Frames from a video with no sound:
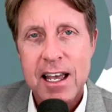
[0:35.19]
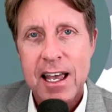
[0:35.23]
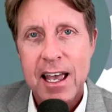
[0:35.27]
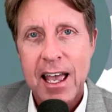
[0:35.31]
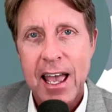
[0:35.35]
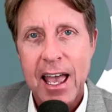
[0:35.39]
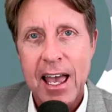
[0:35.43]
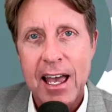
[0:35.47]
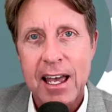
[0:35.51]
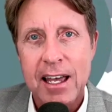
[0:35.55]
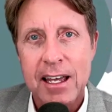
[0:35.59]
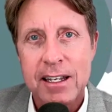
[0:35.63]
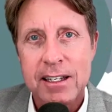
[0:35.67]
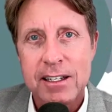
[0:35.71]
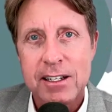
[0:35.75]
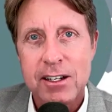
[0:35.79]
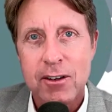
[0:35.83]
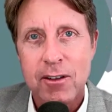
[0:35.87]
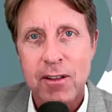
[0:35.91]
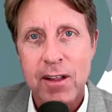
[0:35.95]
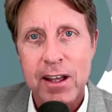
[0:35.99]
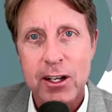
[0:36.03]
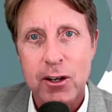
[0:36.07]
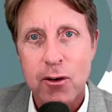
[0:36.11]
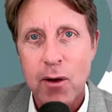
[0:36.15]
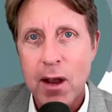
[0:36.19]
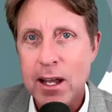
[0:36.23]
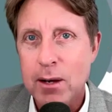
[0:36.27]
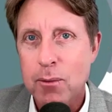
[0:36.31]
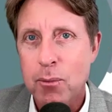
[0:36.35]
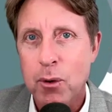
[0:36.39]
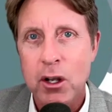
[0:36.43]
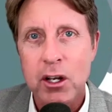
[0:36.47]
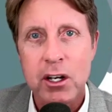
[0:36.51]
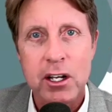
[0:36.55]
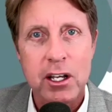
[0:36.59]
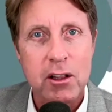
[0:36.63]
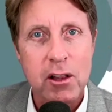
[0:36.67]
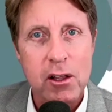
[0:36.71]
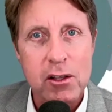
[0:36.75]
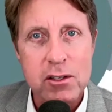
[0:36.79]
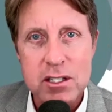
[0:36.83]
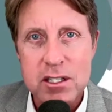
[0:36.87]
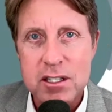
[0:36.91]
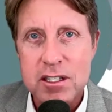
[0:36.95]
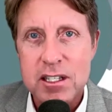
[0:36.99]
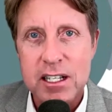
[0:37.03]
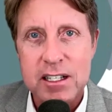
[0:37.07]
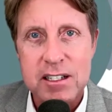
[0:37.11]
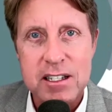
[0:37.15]
and you're like, great, we're going to close in
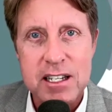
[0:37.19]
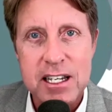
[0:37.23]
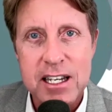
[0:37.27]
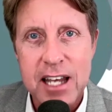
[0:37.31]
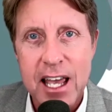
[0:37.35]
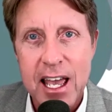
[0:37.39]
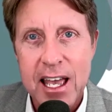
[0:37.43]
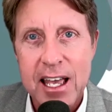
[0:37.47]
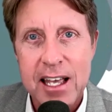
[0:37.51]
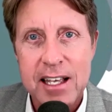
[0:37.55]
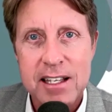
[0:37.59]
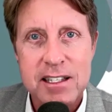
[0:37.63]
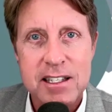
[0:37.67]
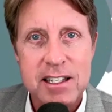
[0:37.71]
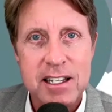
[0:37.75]
60 days.